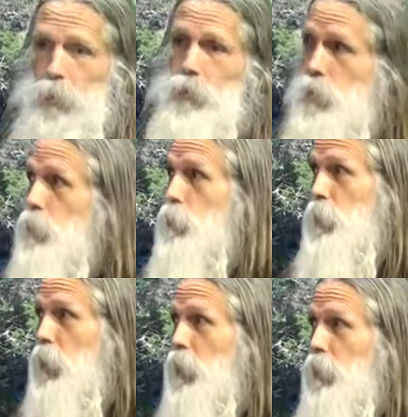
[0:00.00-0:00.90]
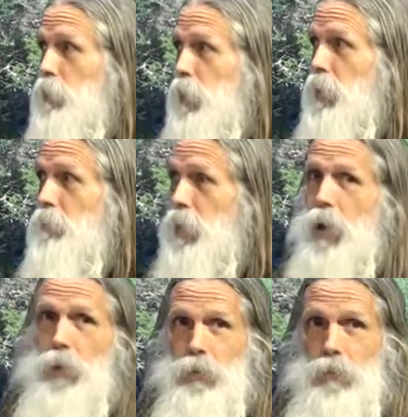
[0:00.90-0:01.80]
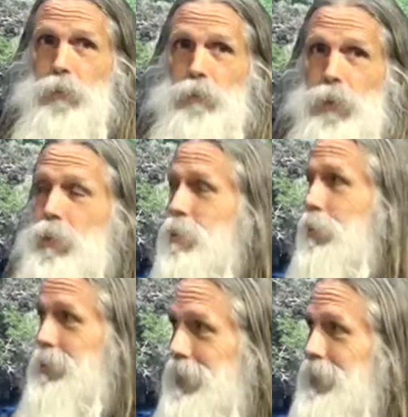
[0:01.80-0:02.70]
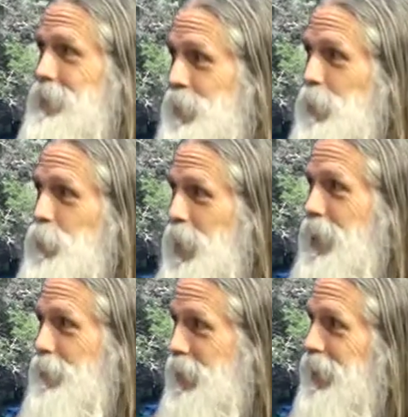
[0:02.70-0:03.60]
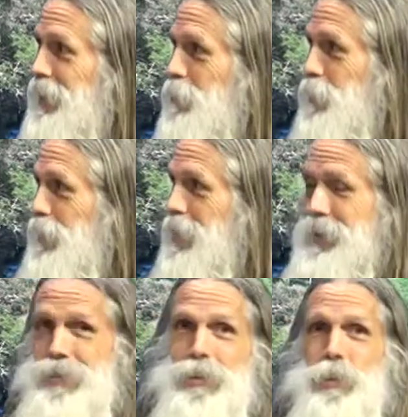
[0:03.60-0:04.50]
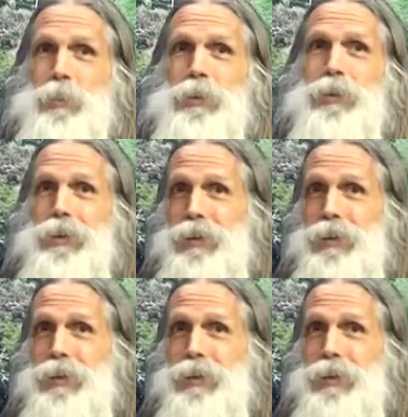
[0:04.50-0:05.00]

but usually when we're younger, we have a higher level of health and it tends to go down with age. And so we